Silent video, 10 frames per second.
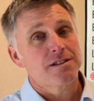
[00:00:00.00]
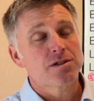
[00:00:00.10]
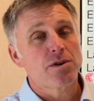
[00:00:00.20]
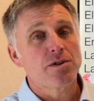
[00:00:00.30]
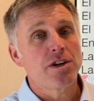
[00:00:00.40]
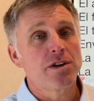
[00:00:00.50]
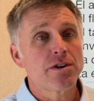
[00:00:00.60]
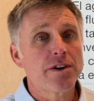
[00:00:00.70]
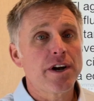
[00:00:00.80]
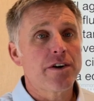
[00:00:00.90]
so the
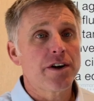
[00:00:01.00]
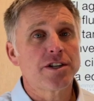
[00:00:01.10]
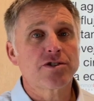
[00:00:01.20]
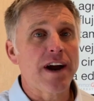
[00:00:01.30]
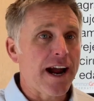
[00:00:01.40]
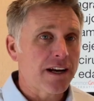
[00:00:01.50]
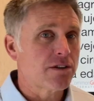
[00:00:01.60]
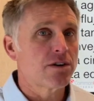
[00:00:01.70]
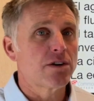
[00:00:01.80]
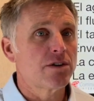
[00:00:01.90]
urinary tract
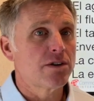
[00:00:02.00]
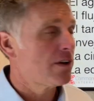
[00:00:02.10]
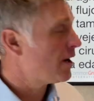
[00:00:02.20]
or